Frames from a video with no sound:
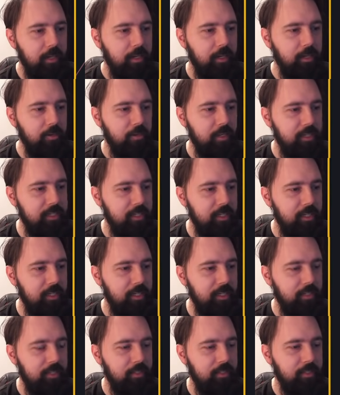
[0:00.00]
and you can see
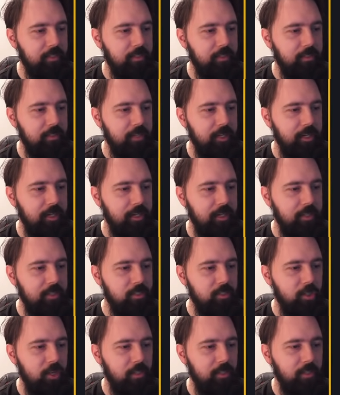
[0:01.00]
here that today it
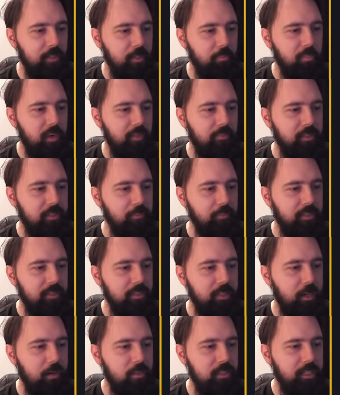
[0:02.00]
started above it,
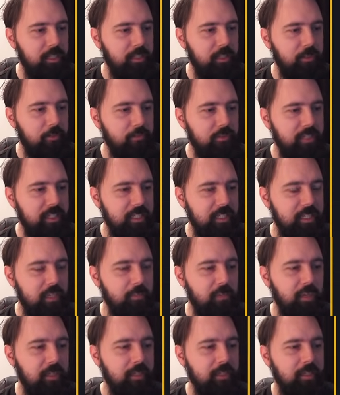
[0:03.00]
but now it's getting
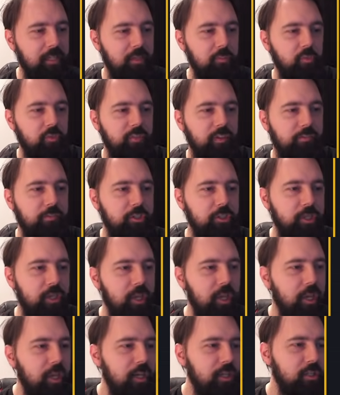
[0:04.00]
resisted by the 10 moving average.
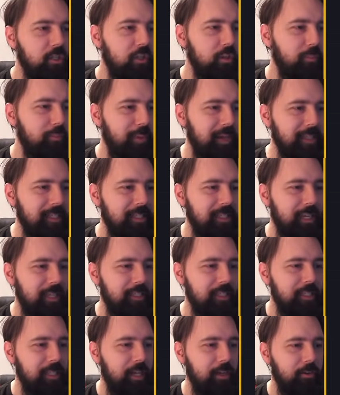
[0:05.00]
So the best
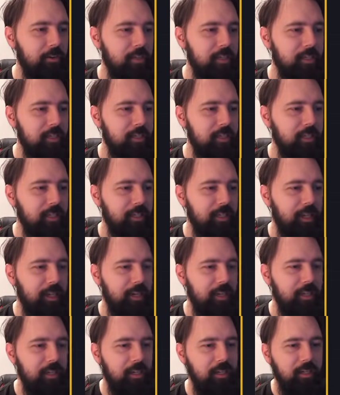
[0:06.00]
case scenario is
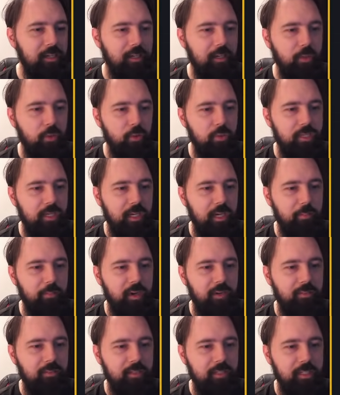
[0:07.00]
getting closing
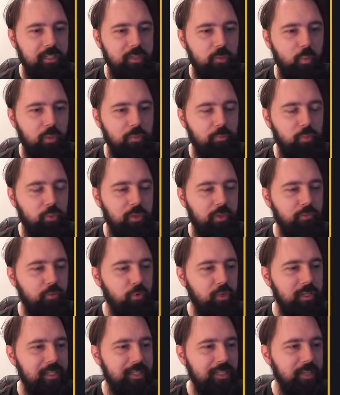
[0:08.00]
above this
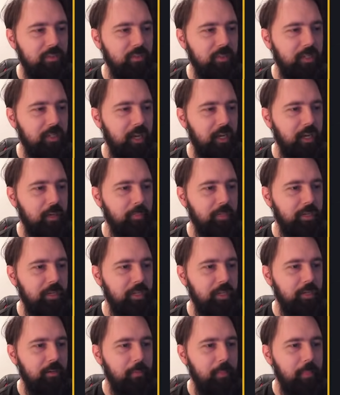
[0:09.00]
1.47 line up
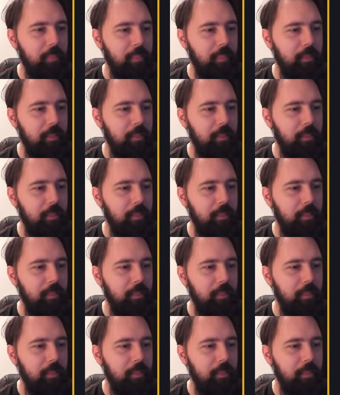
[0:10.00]
here.